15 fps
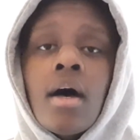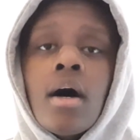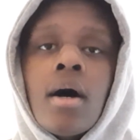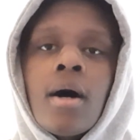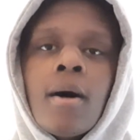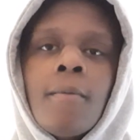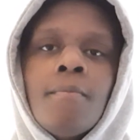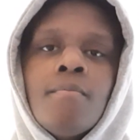
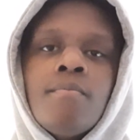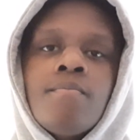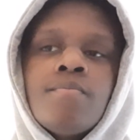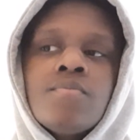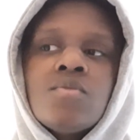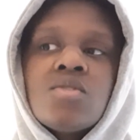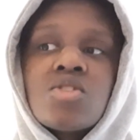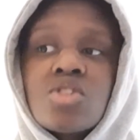
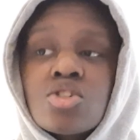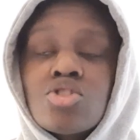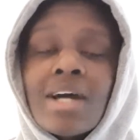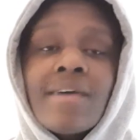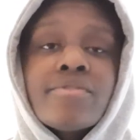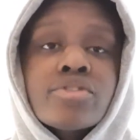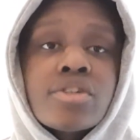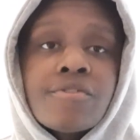to
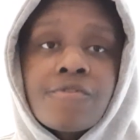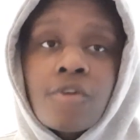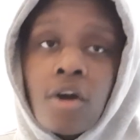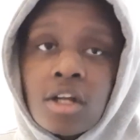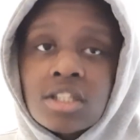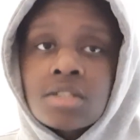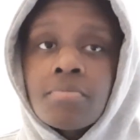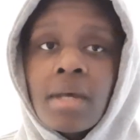travel to France,